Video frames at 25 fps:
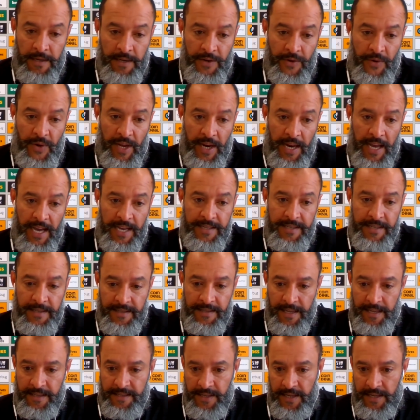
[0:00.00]
realizing
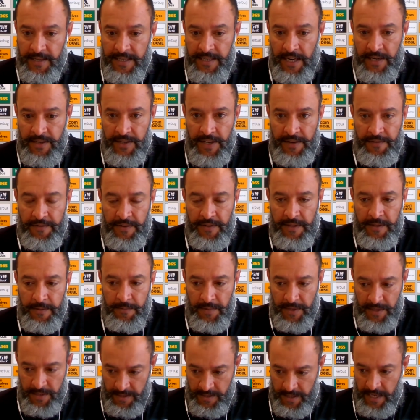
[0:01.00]
that things are different,
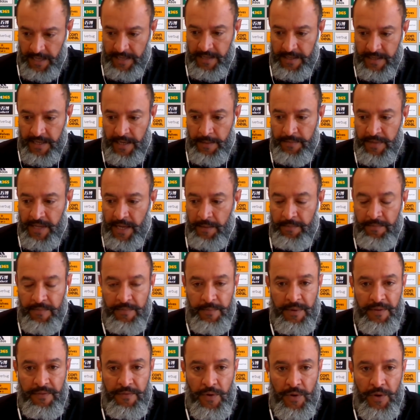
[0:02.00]
but at the same time,
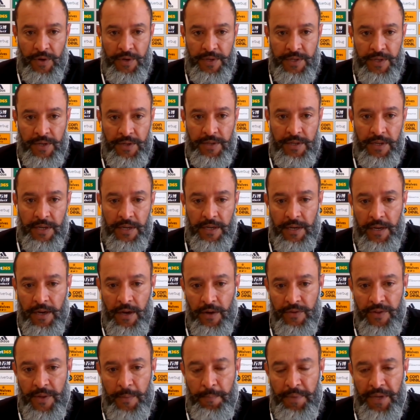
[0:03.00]
be focused on
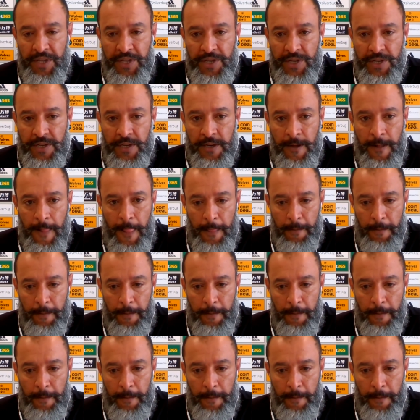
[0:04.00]
the pitch.